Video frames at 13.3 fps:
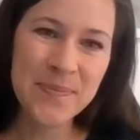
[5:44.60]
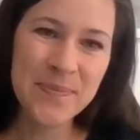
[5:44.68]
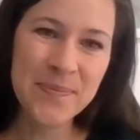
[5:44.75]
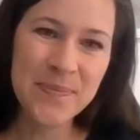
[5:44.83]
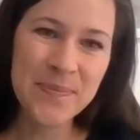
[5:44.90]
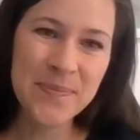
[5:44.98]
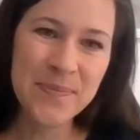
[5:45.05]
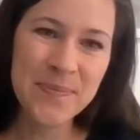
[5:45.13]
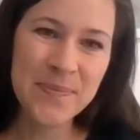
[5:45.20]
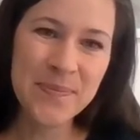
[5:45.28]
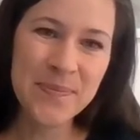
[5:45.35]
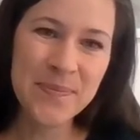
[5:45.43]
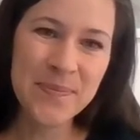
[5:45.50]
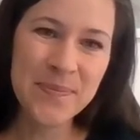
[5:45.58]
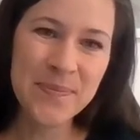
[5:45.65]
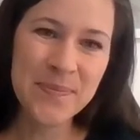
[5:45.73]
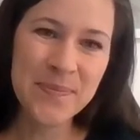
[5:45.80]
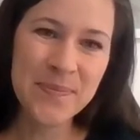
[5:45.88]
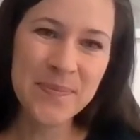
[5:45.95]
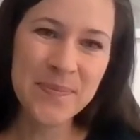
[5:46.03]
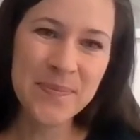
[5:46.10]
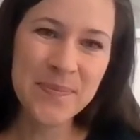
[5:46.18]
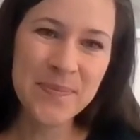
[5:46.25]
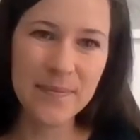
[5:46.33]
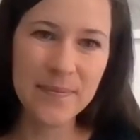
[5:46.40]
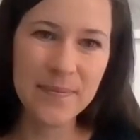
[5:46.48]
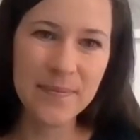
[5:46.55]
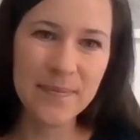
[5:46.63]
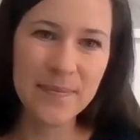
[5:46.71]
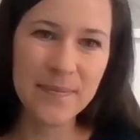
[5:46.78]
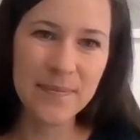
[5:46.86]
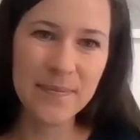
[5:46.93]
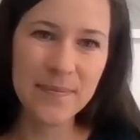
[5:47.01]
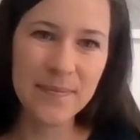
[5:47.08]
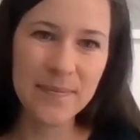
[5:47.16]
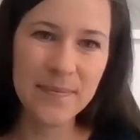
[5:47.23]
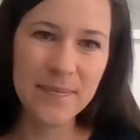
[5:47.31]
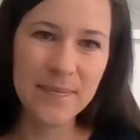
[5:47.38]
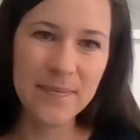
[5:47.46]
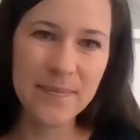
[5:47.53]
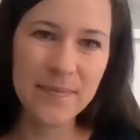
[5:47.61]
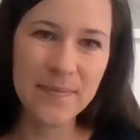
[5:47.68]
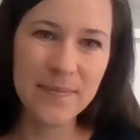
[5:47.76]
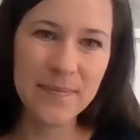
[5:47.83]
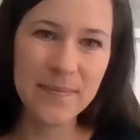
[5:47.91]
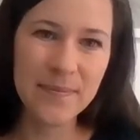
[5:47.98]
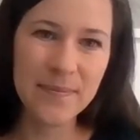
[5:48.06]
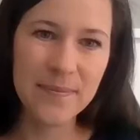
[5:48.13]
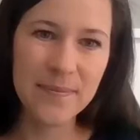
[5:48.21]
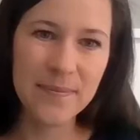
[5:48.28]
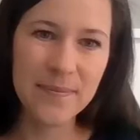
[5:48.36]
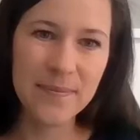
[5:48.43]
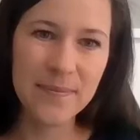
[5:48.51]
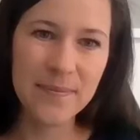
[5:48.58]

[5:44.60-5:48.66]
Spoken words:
No words are spoken by the person on screen.